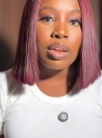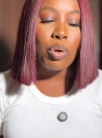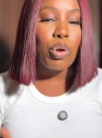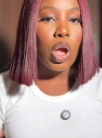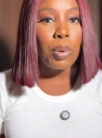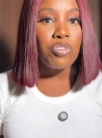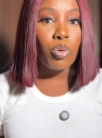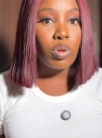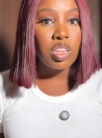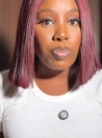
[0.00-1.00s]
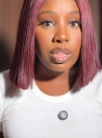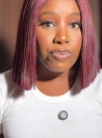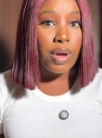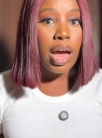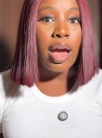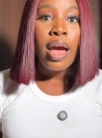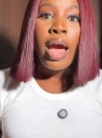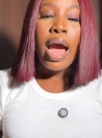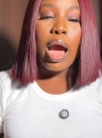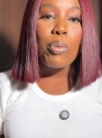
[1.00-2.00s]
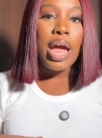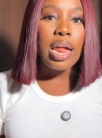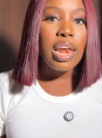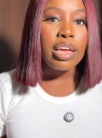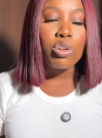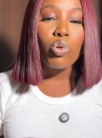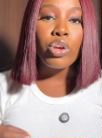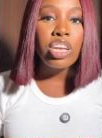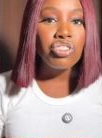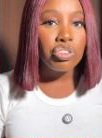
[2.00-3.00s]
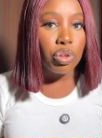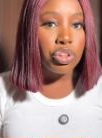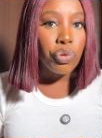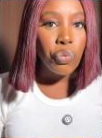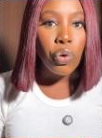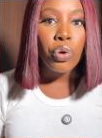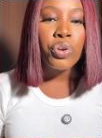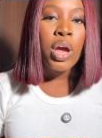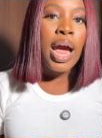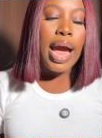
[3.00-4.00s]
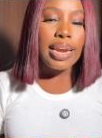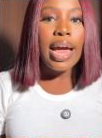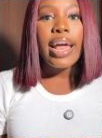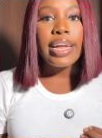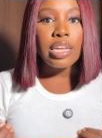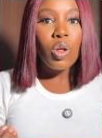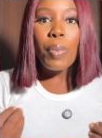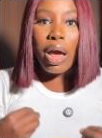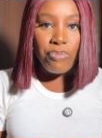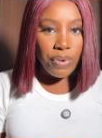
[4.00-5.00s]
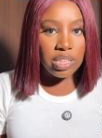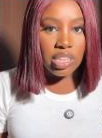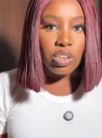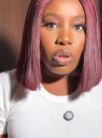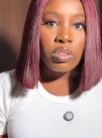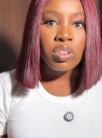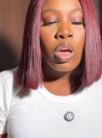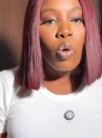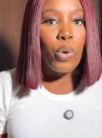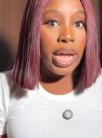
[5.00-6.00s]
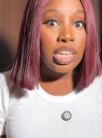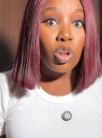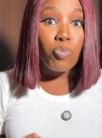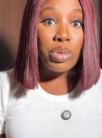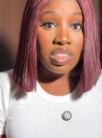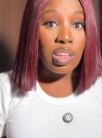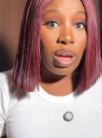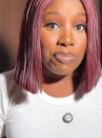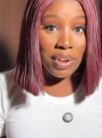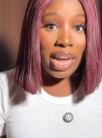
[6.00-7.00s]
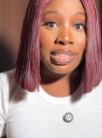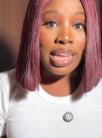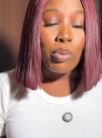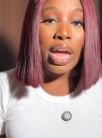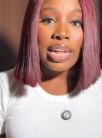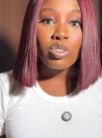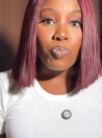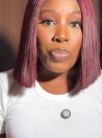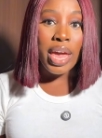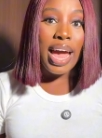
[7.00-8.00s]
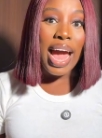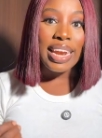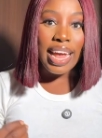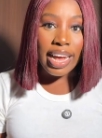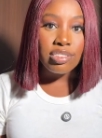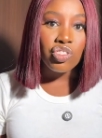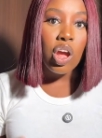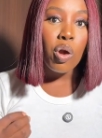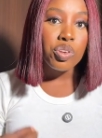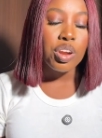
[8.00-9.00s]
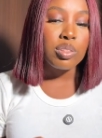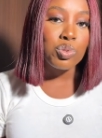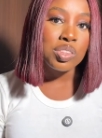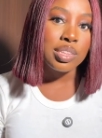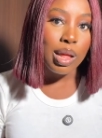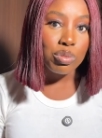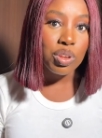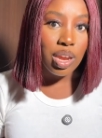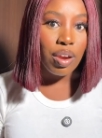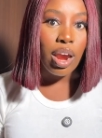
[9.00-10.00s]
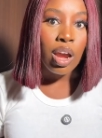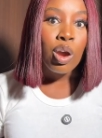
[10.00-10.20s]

where we were coming from was a bit far, and we had like, hitches on the road, and that ended up affecting us. We ended up missing our flights, and we had to pay an extra 120,000 naira